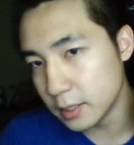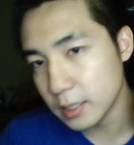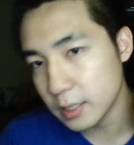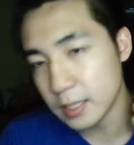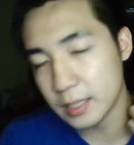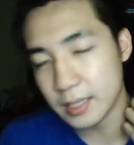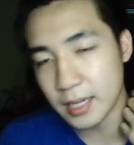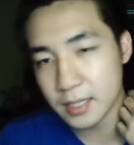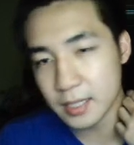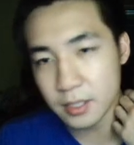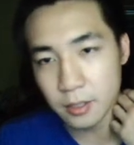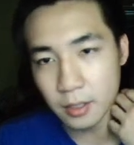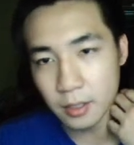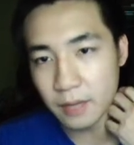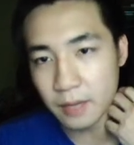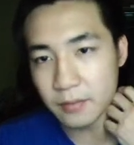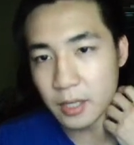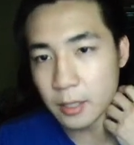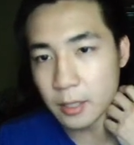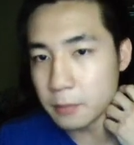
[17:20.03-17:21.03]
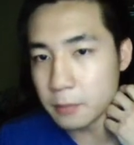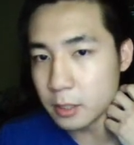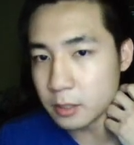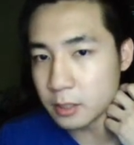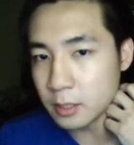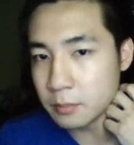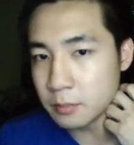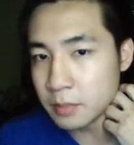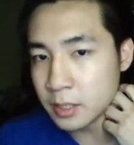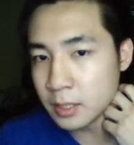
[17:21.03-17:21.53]
he does not have that
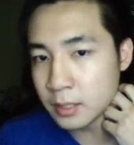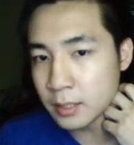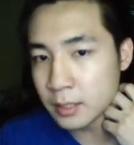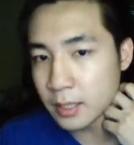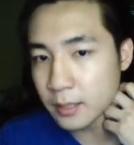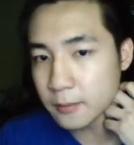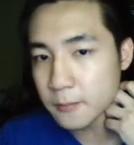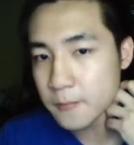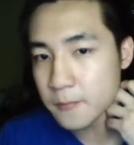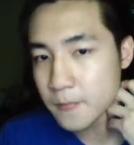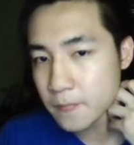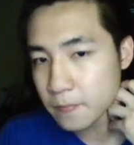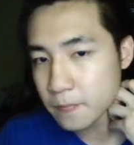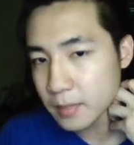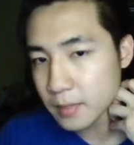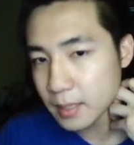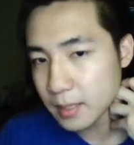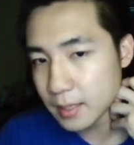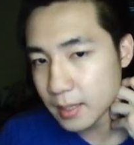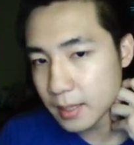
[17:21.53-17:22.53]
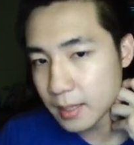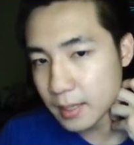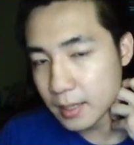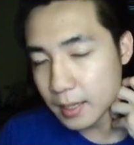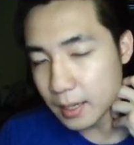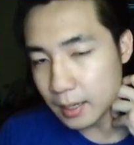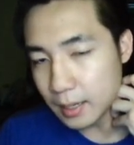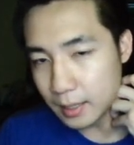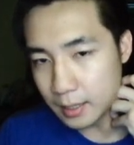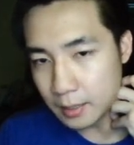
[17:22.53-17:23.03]
ability, meaning that
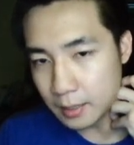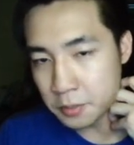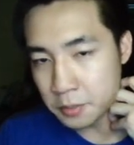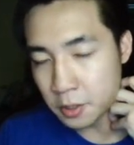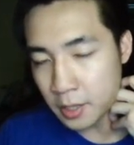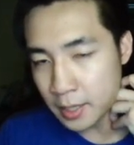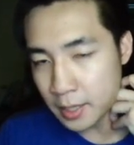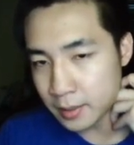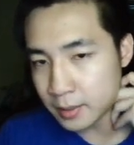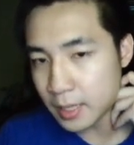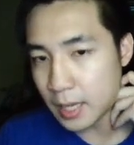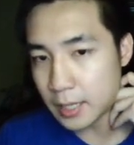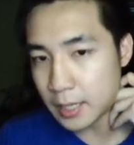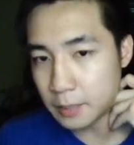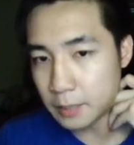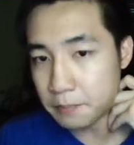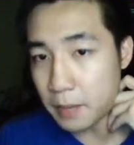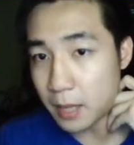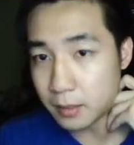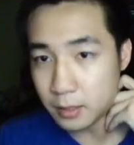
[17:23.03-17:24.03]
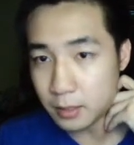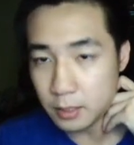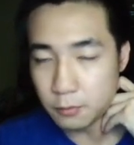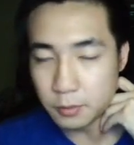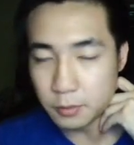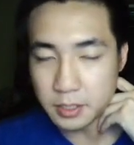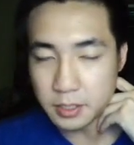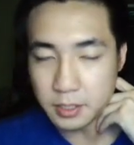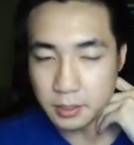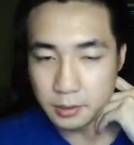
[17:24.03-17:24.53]
your entire party
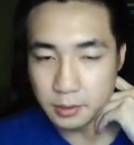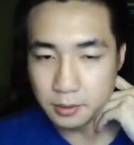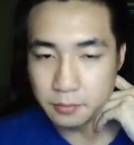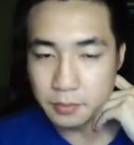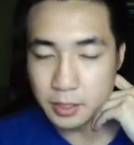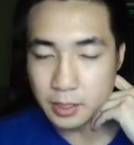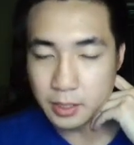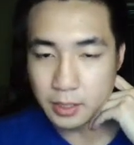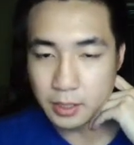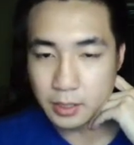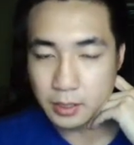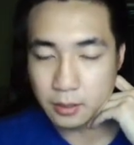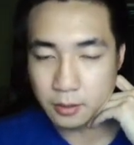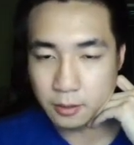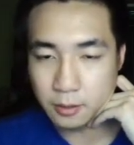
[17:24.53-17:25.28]
will still be,